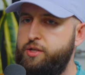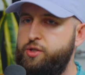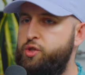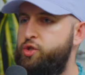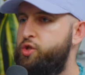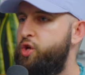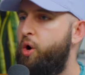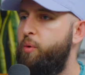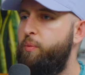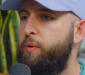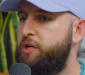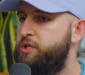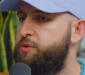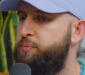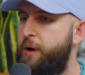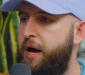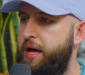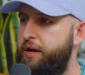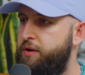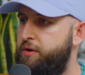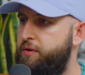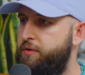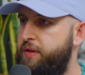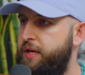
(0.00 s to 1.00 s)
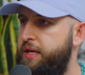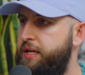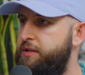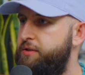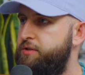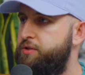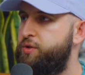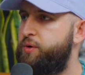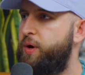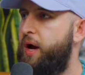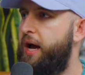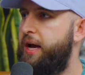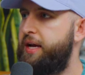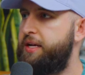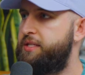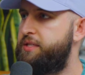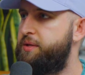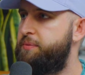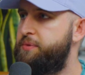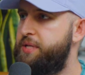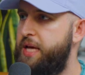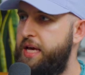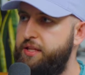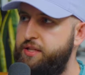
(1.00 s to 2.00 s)
so much better than trying
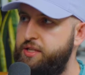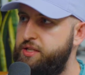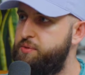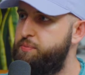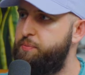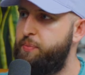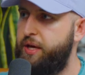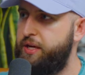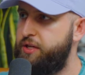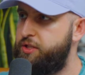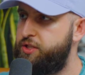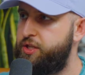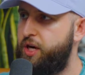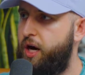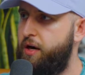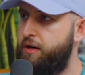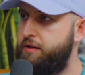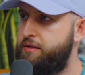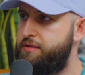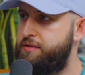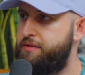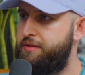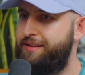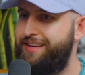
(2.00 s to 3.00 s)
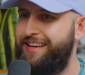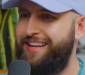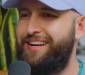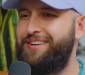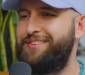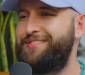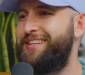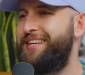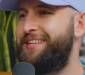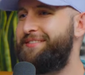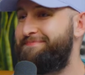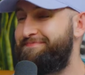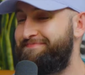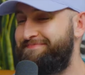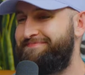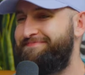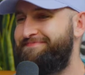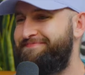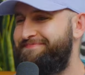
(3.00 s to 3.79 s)
to take these big chunks. And I was like,